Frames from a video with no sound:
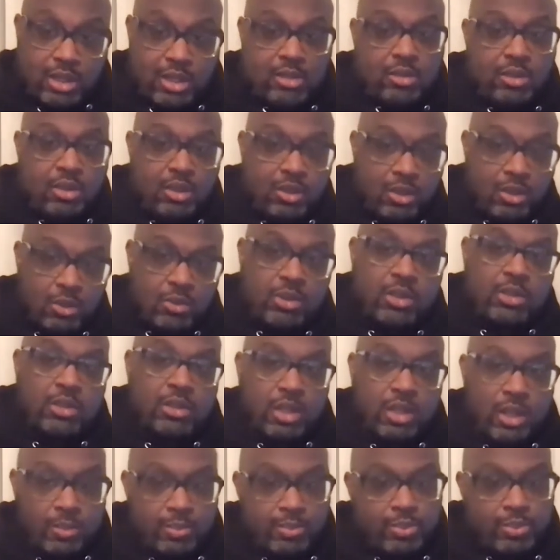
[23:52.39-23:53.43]
it you know it,
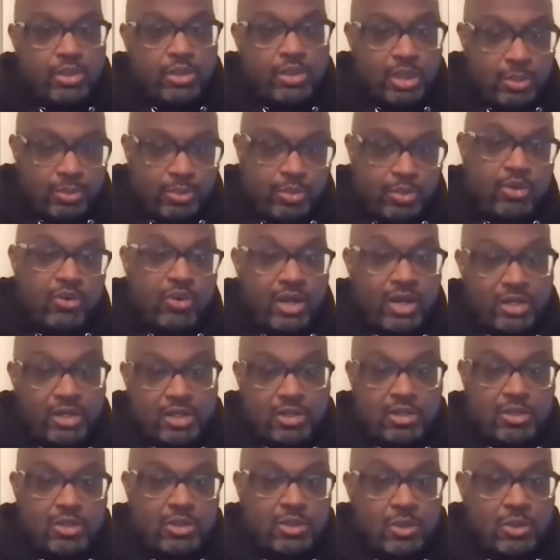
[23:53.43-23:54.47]
it, pro- it
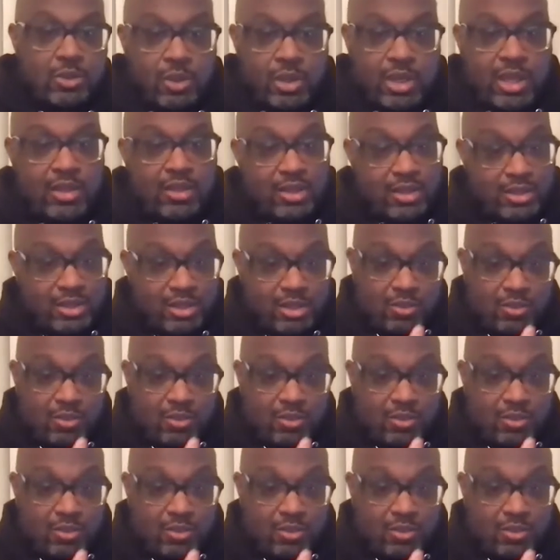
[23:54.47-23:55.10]
progresses to okay this